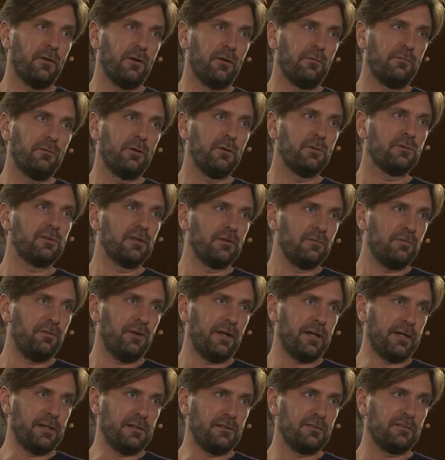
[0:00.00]
of losing
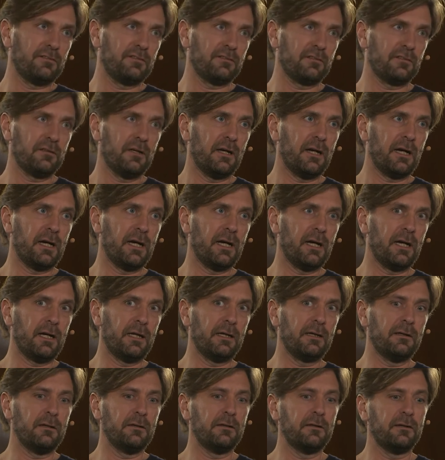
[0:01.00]
face,
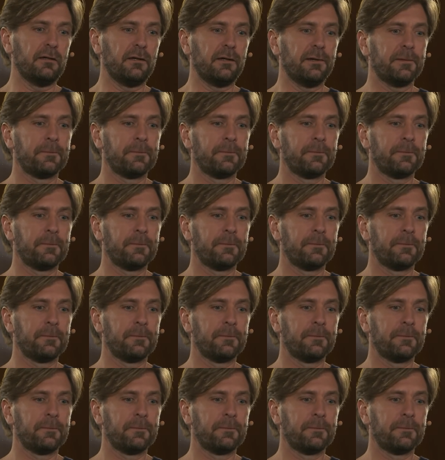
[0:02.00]
and